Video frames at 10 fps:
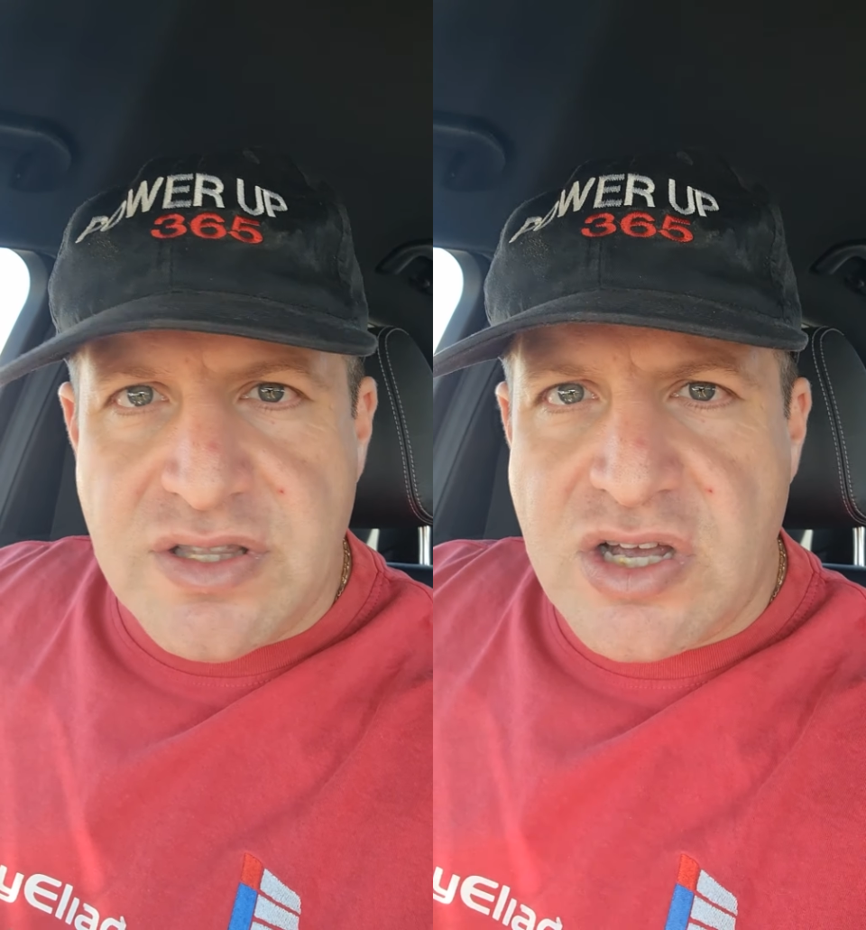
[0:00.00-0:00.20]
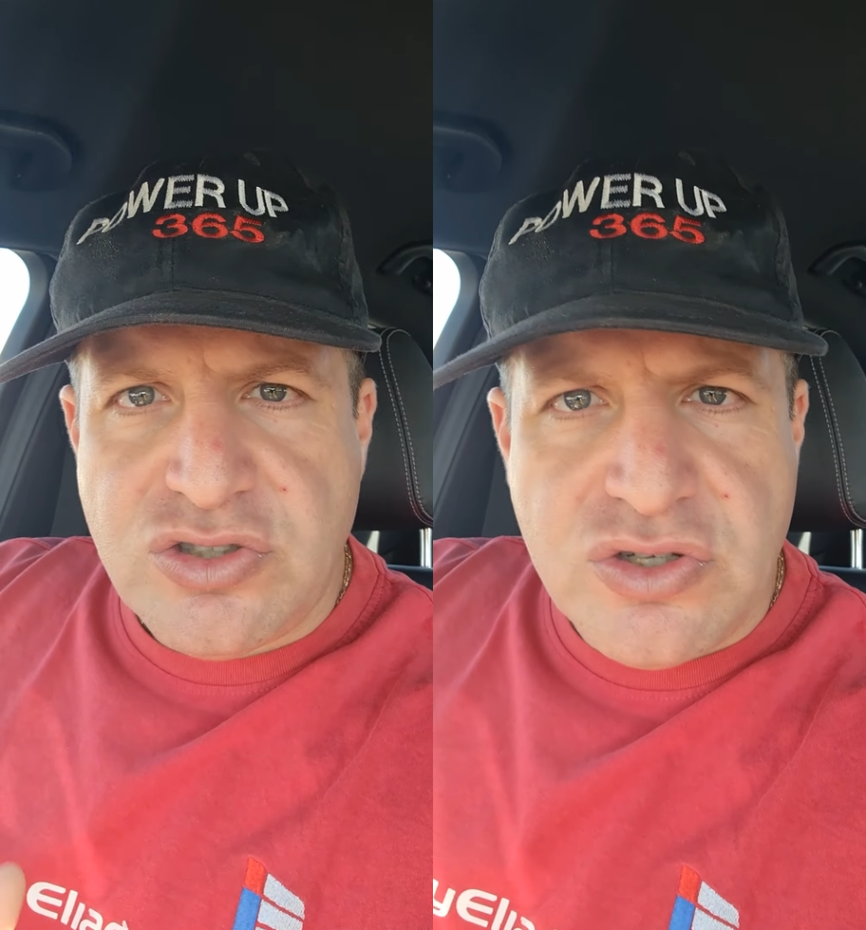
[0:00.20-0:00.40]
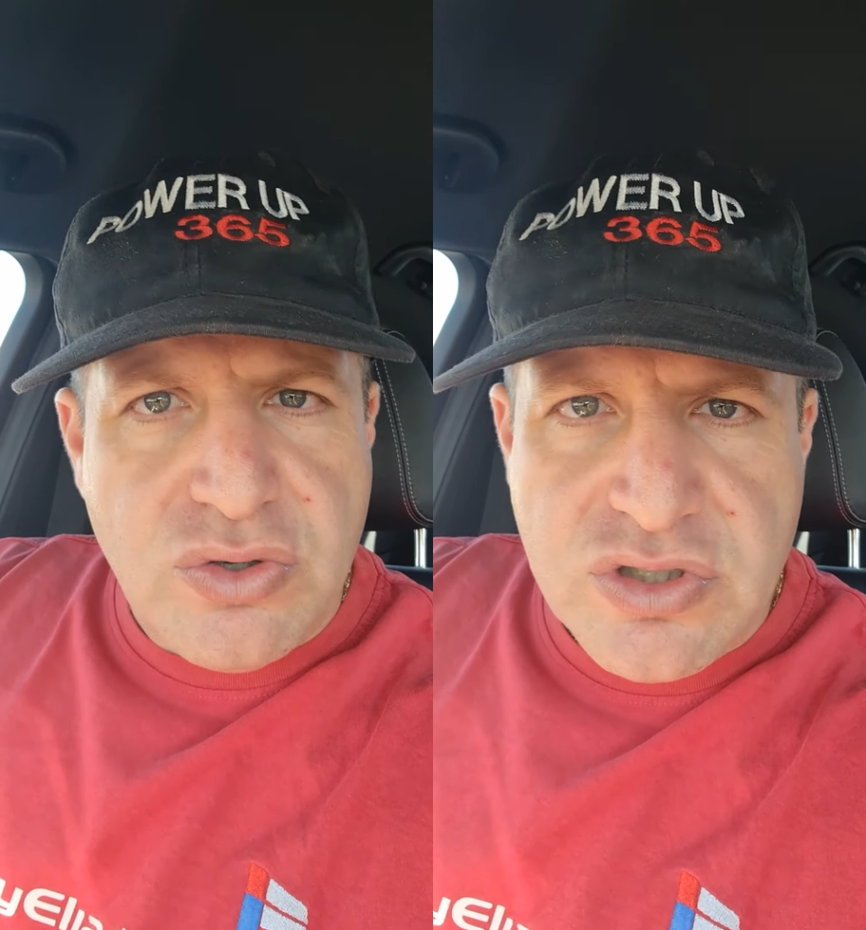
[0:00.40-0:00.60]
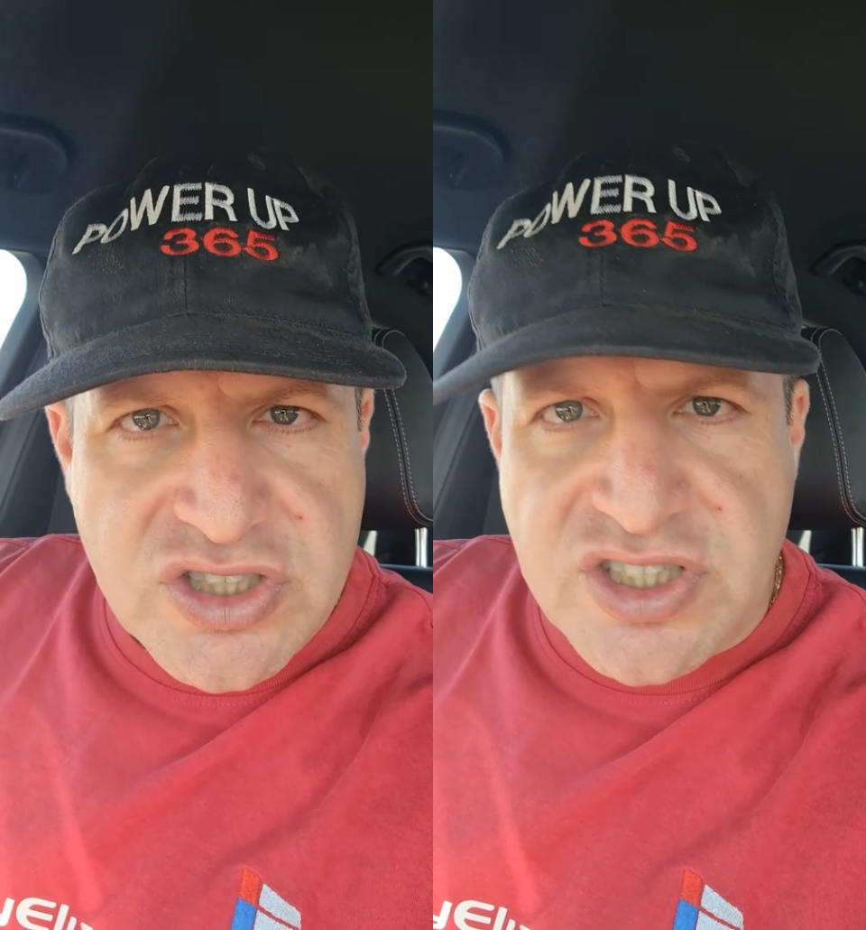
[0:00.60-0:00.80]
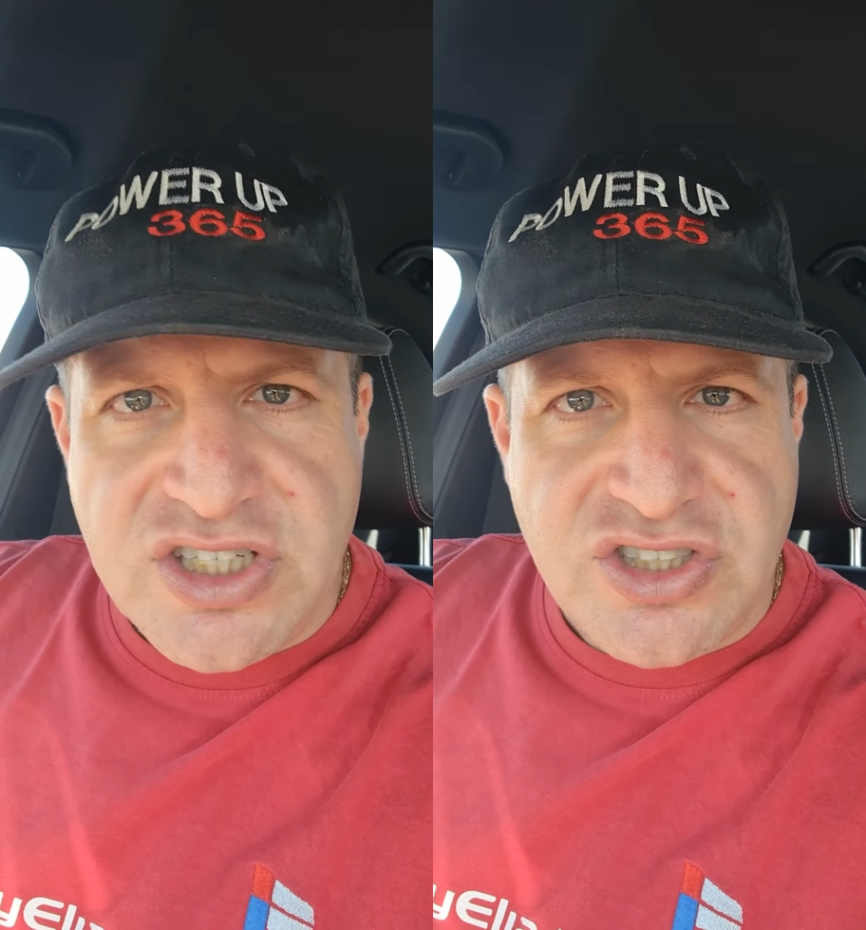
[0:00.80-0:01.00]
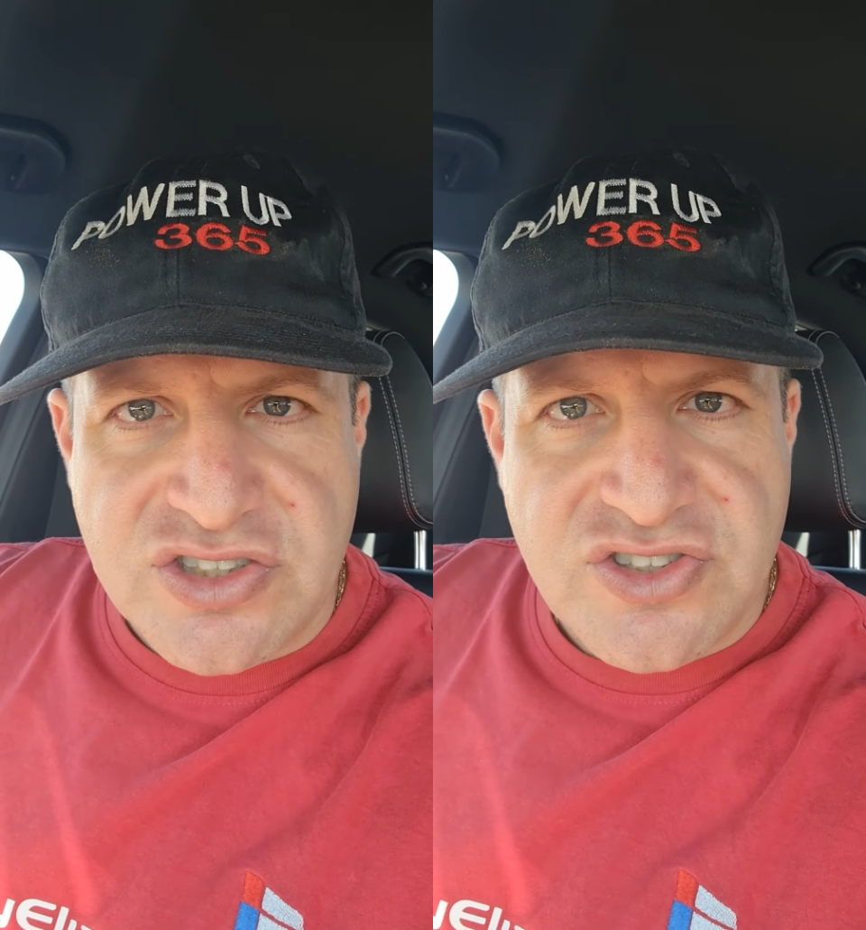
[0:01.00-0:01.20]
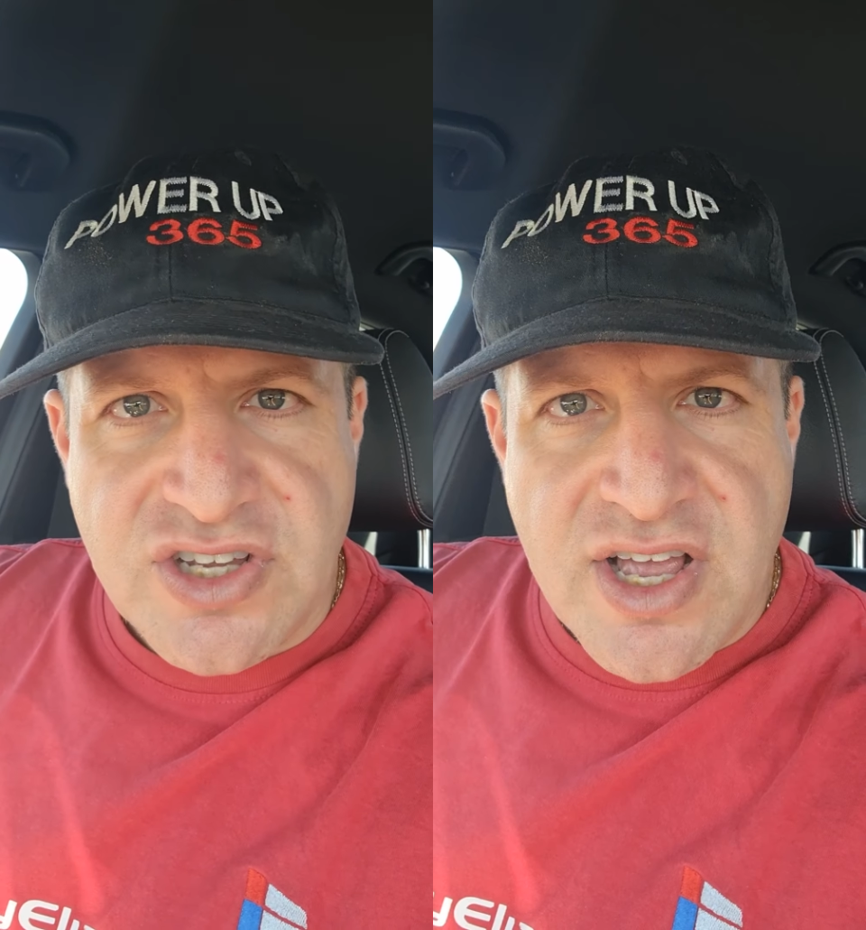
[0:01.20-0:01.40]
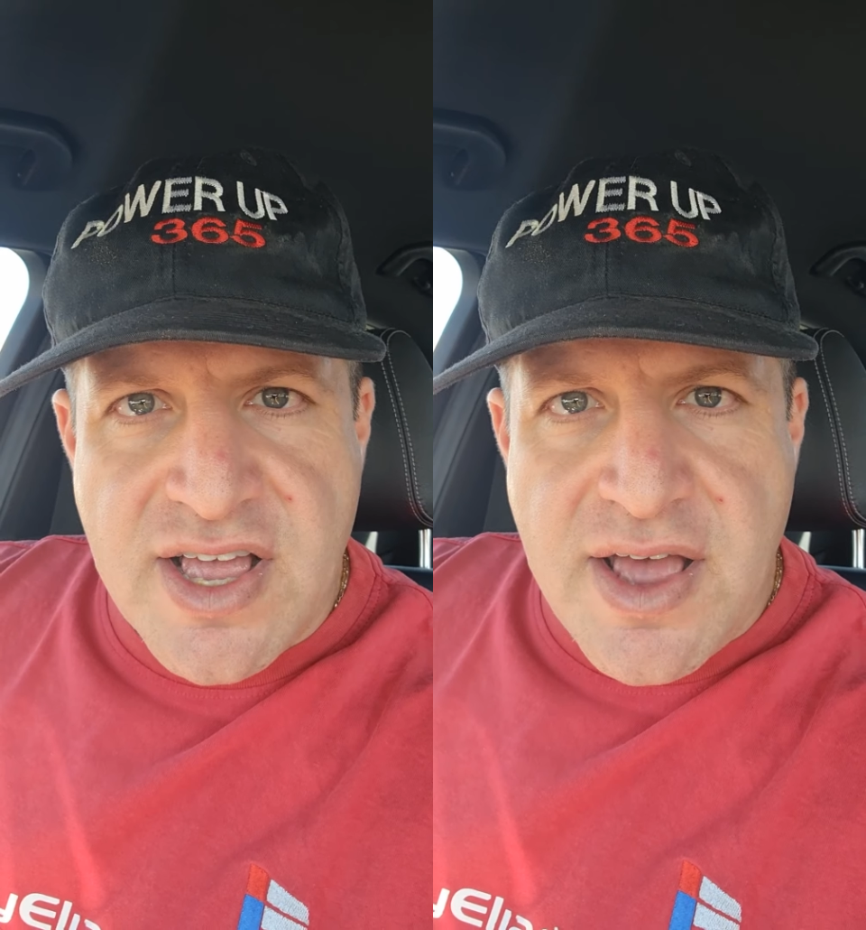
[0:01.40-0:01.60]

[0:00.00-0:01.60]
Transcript: those are your decisions